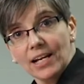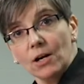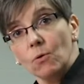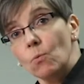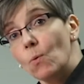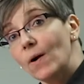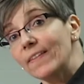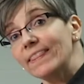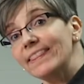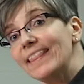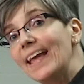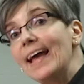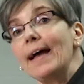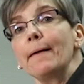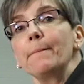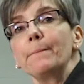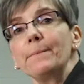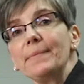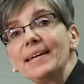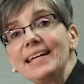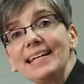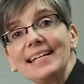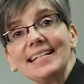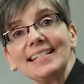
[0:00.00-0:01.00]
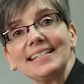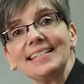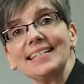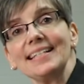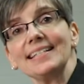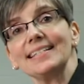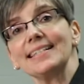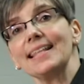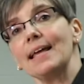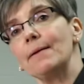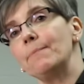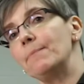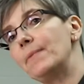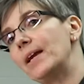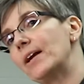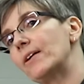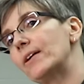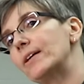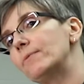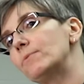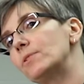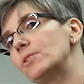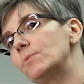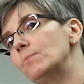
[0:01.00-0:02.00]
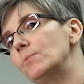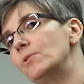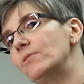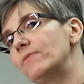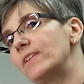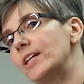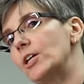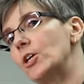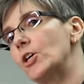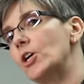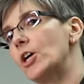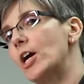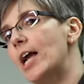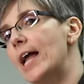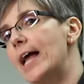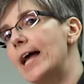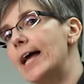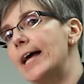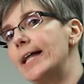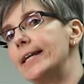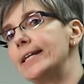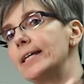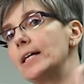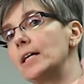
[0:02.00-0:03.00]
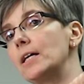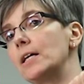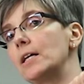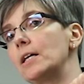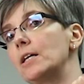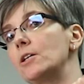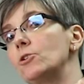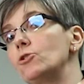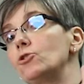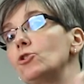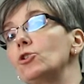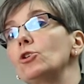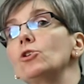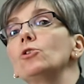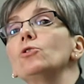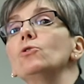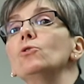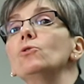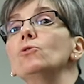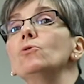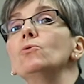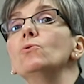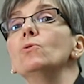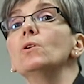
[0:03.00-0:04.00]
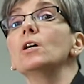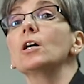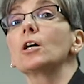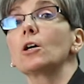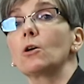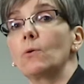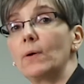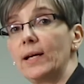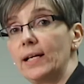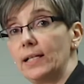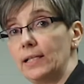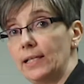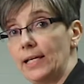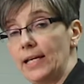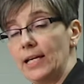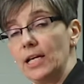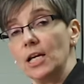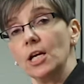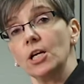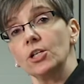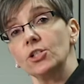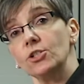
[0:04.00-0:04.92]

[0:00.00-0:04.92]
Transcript: What that means is that Mary was moving her head too quickly.